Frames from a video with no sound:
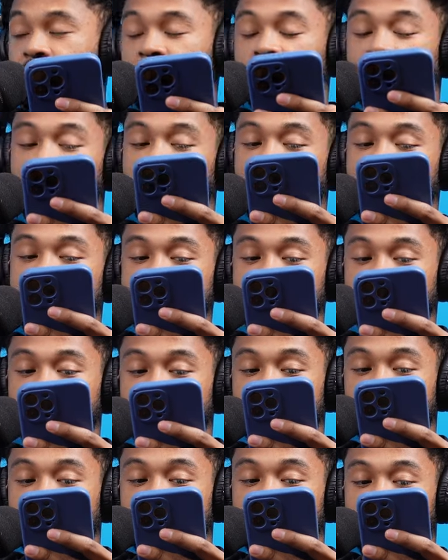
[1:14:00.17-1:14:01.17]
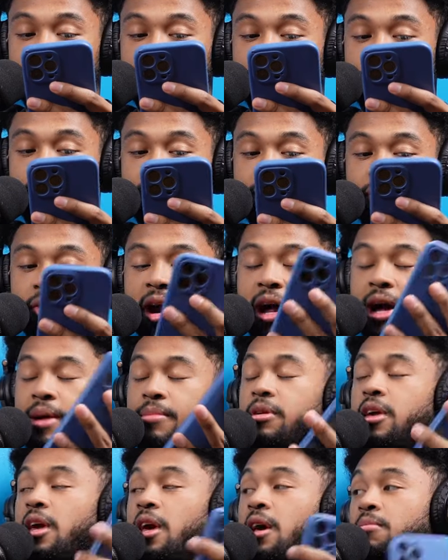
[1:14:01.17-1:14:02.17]
Okay? Okay.
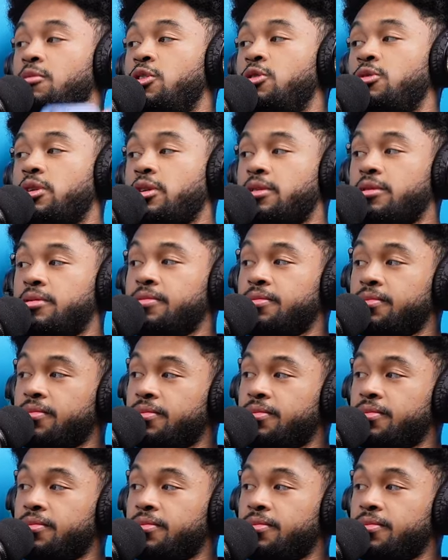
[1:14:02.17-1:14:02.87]
Prime Cam Newton.